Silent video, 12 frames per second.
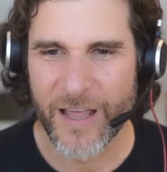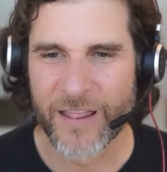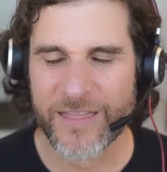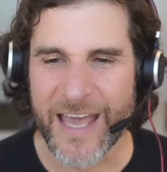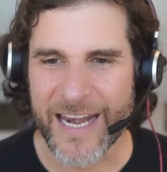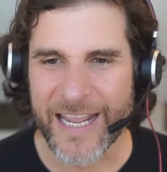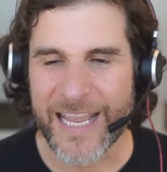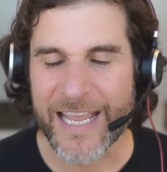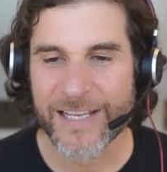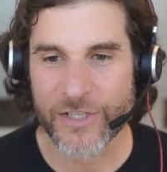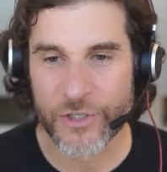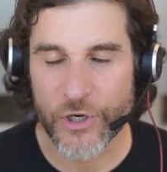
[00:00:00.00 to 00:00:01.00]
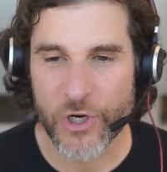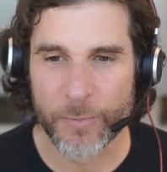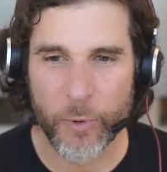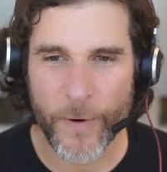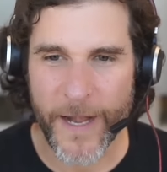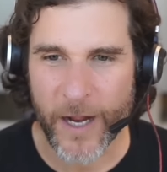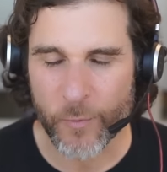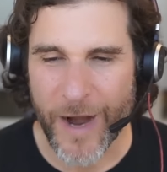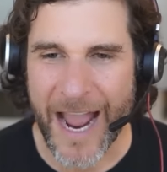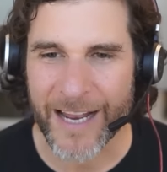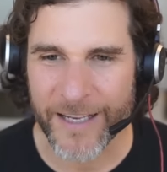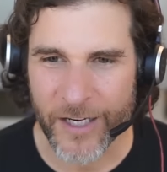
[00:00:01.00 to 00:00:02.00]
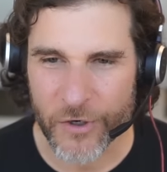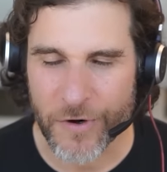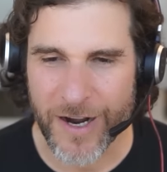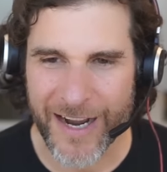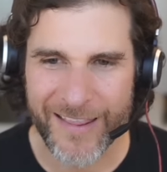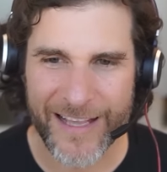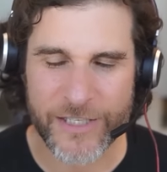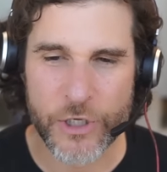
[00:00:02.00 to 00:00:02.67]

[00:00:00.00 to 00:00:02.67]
that is, to your point, a rallying cry that's